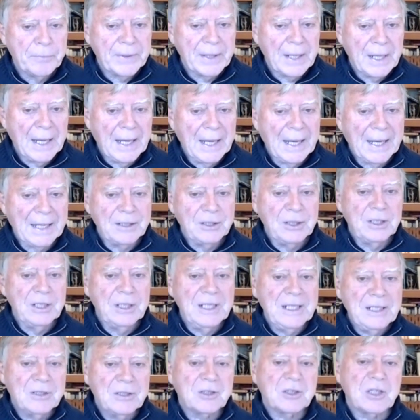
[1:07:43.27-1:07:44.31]
And you
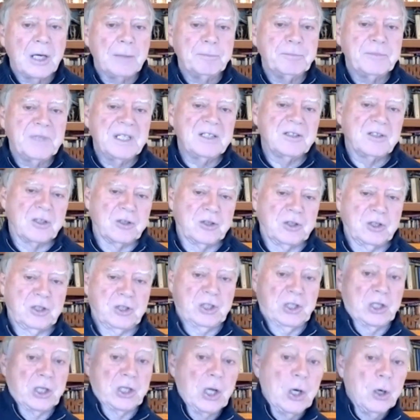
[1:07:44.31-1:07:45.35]
need something to
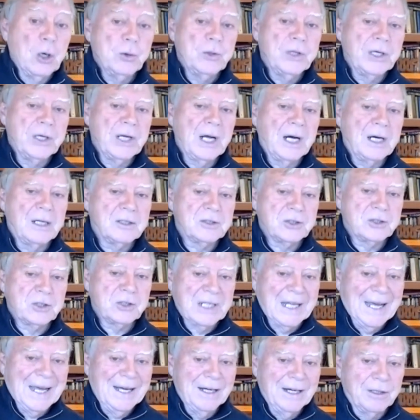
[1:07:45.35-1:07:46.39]
slow the knowledge
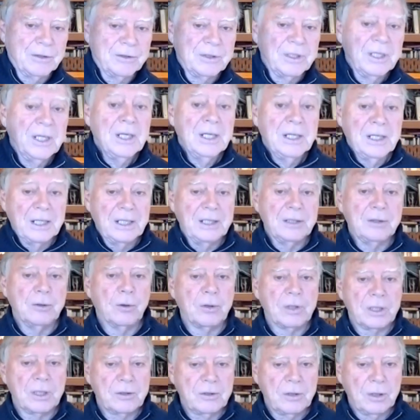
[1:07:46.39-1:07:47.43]
down in
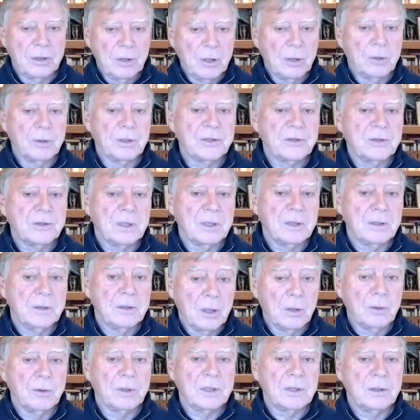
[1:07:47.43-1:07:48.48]
order to
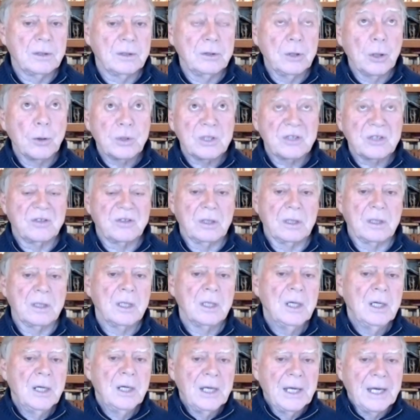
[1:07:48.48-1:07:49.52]
notice it.
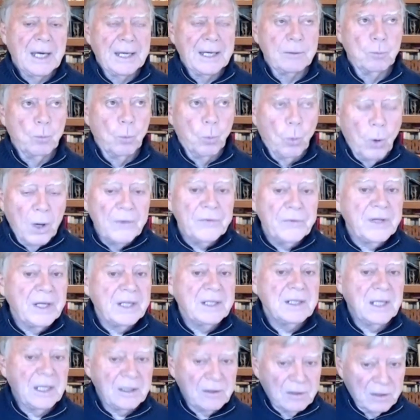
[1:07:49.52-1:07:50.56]
And one
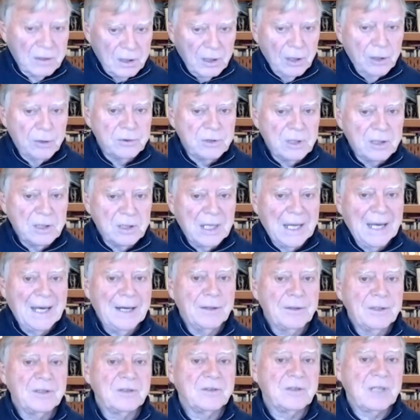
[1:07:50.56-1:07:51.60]
thing that slows it
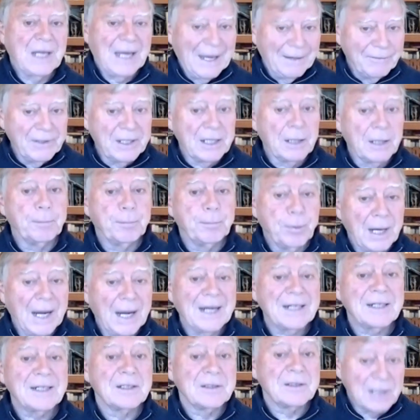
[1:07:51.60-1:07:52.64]
down is having a
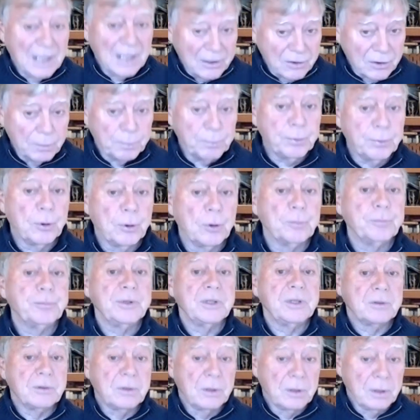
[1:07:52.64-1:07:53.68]
practice that's
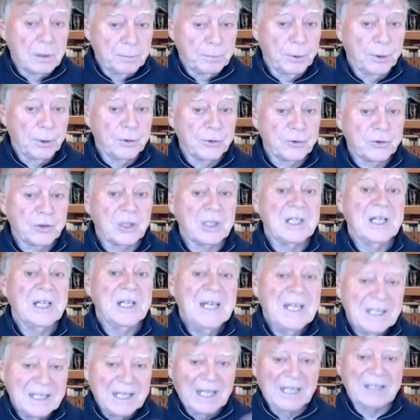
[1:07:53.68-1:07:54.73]
appropriate to the person
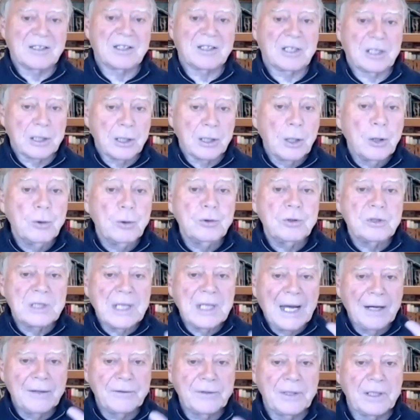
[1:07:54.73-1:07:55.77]
that slows
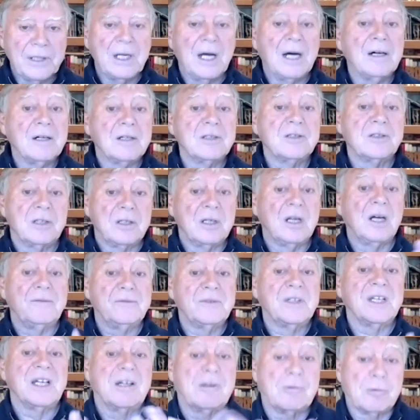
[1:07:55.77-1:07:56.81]
down the knowledge enough
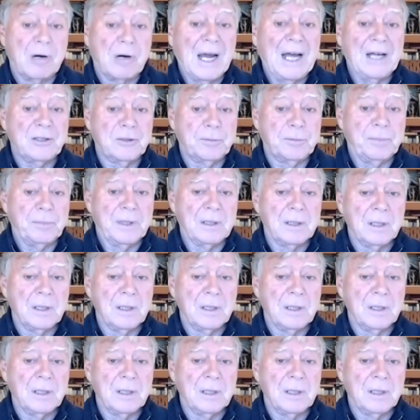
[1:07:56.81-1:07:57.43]
to grasp it.